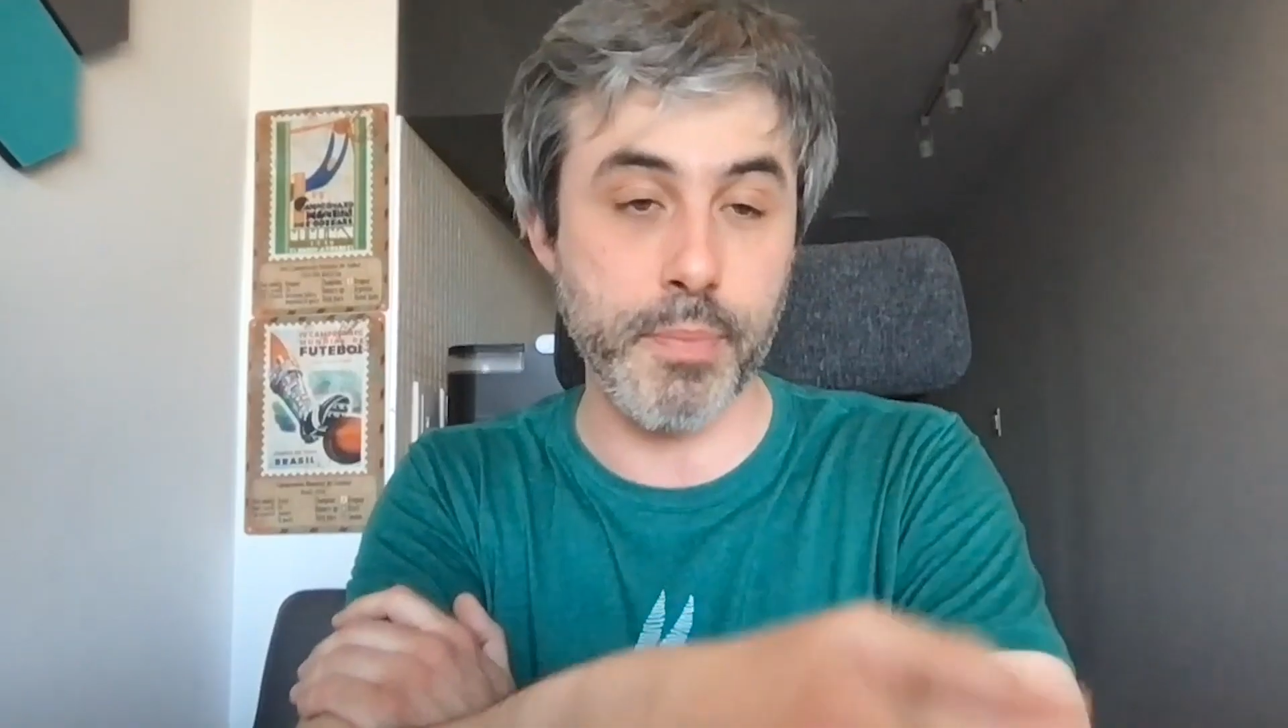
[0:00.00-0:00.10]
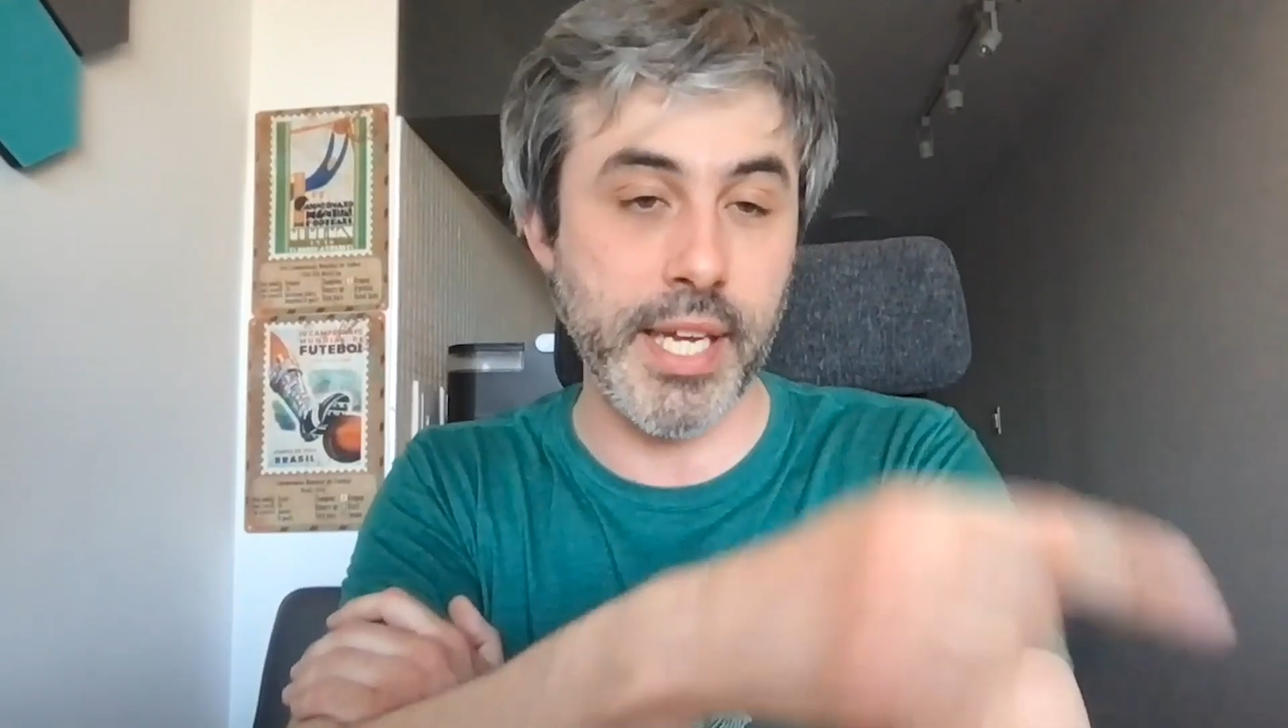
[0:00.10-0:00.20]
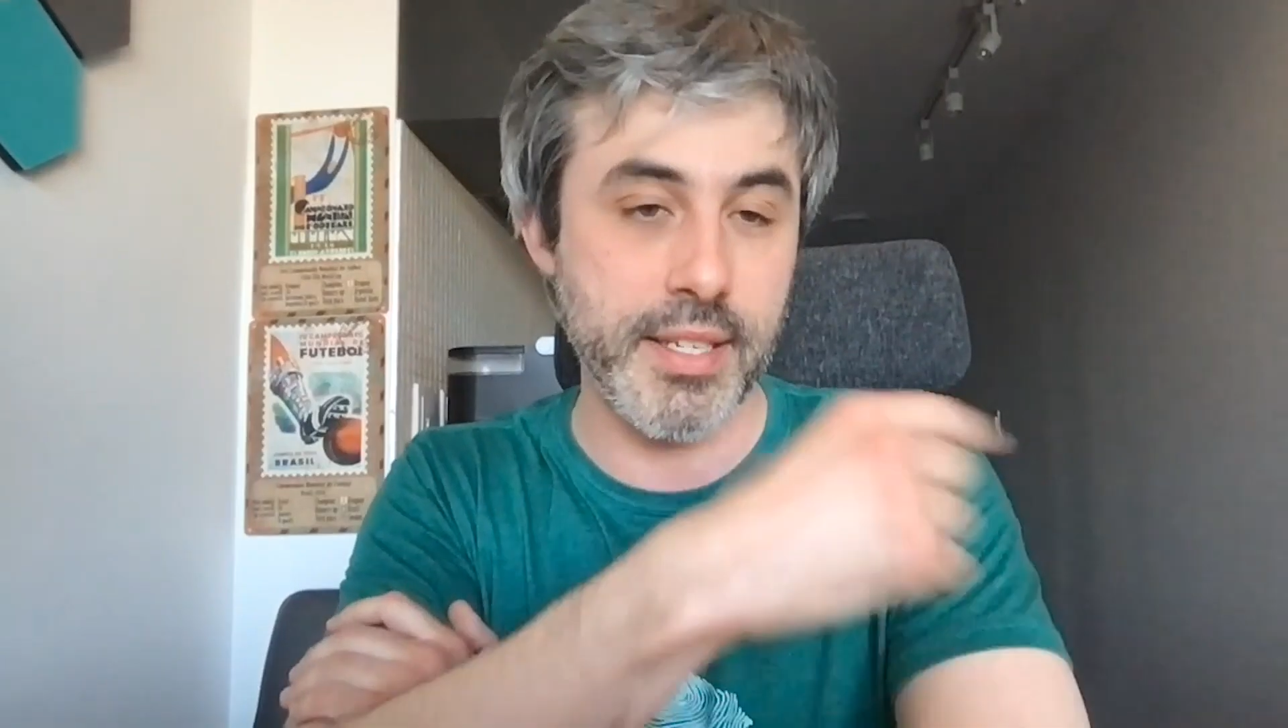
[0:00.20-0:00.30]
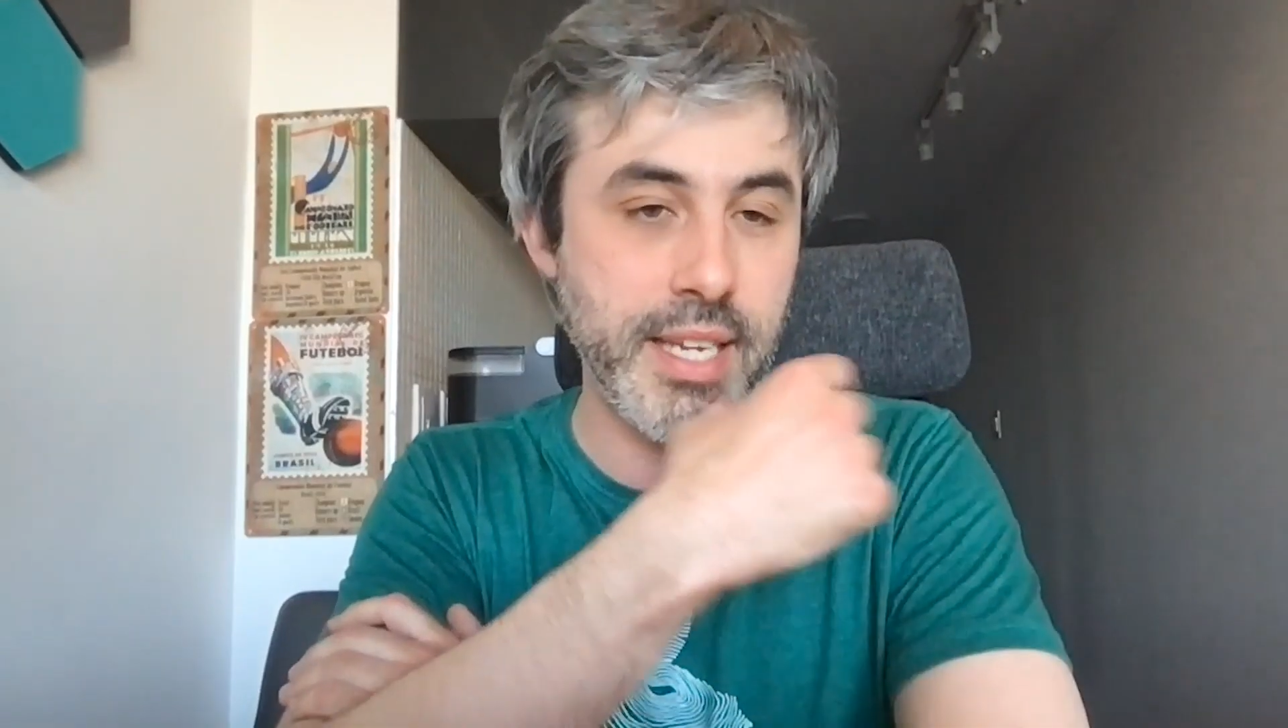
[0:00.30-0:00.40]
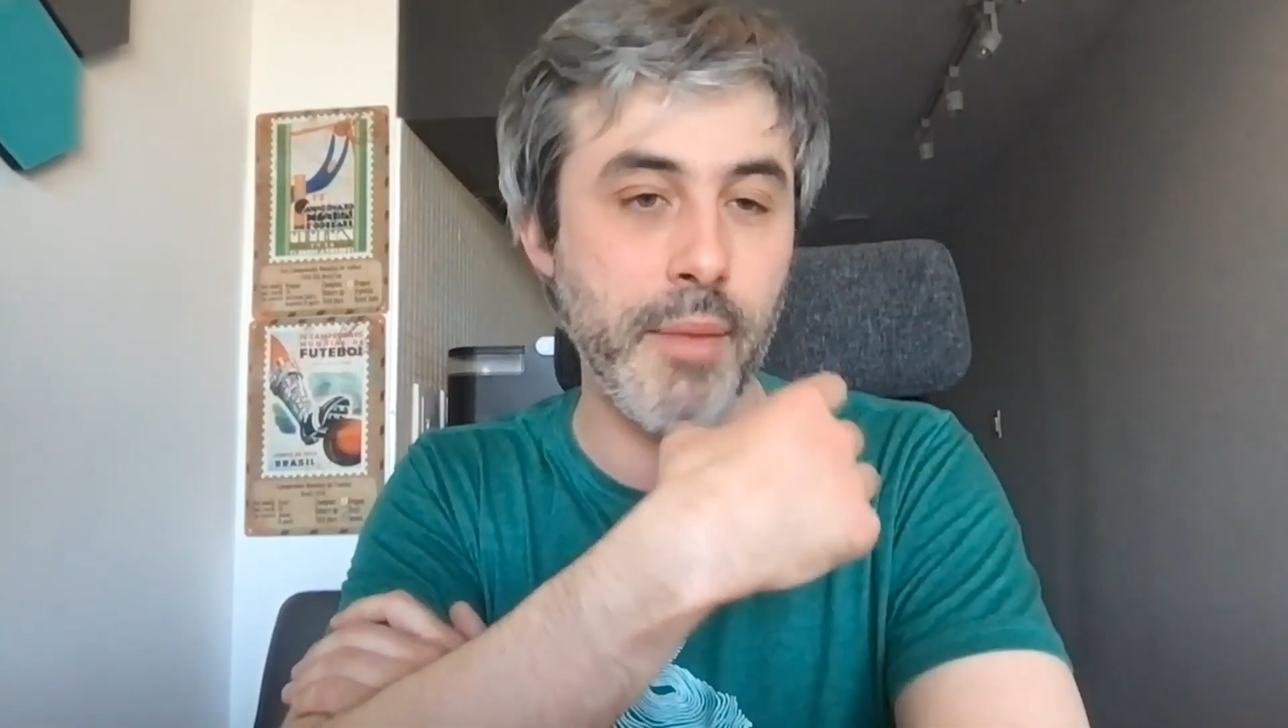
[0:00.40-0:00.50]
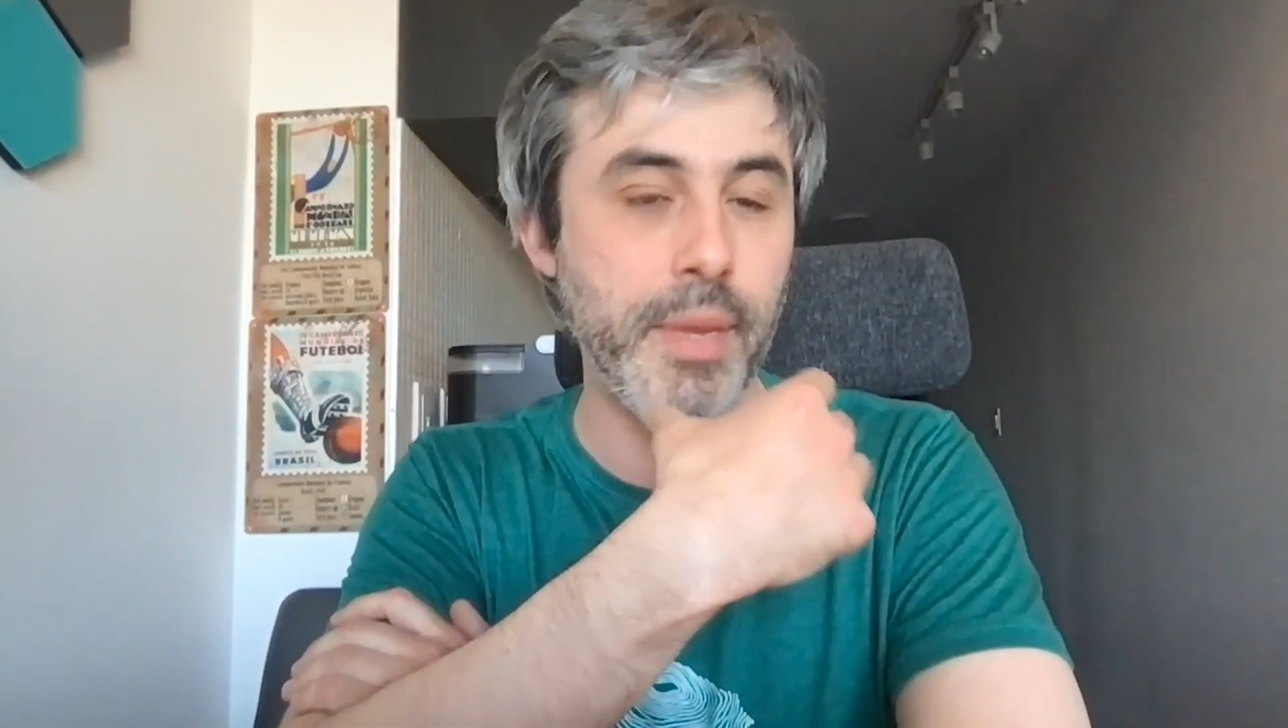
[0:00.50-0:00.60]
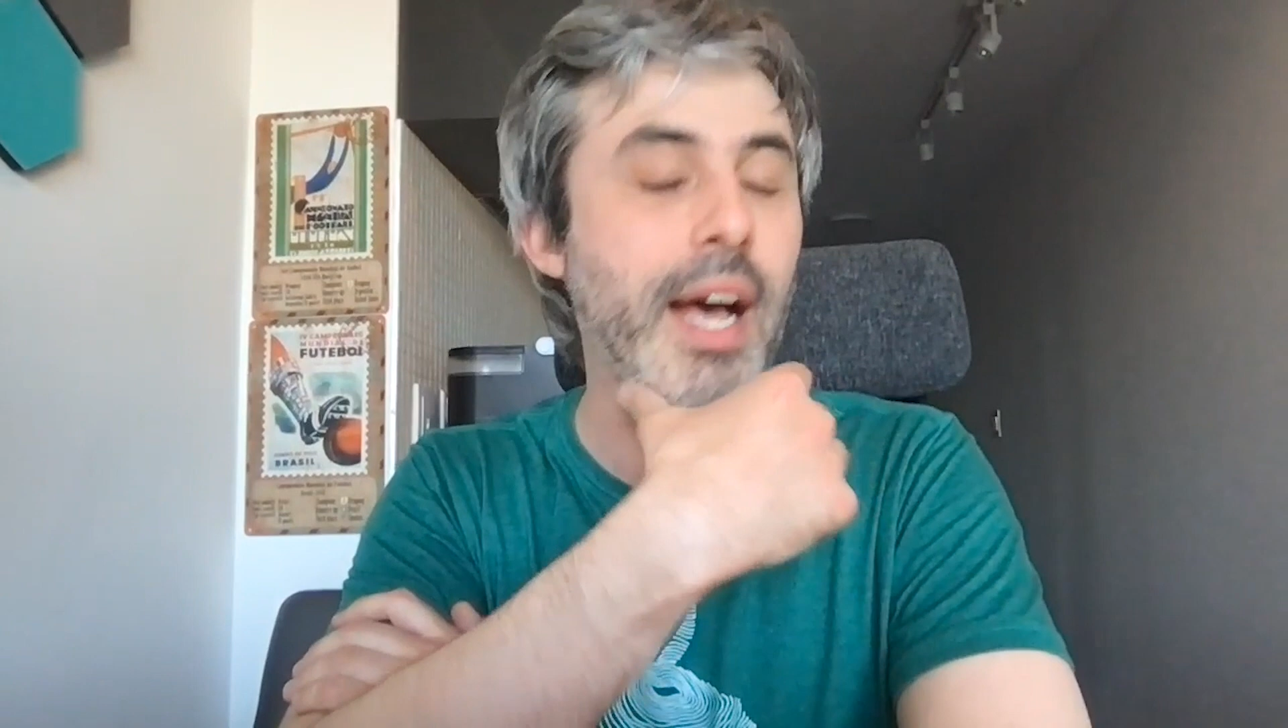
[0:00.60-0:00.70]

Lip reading: place game.